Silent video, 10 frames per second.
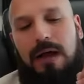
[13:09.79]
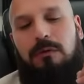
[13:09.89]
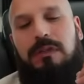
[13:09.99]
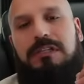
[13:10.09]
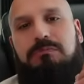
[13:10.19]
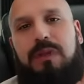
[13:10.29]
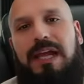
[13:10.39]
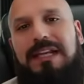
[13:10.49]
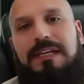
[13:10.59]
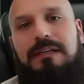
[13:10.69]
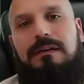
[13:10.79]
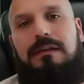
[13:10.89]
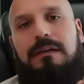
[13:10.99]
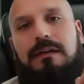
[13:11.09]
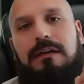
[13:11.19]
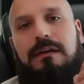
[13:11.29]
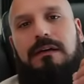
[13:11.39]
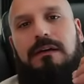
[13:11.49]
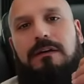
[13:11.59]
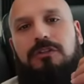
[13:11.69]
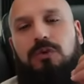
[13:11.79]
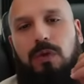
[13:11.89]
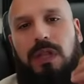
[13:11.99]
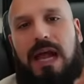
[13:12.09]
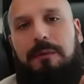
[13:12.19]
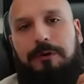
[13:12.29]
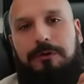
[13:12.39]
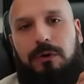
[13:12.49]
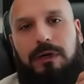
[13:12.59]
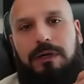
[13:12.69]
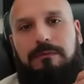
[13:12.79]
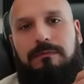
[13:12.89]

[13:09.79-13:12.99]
will explain it to a Labrador,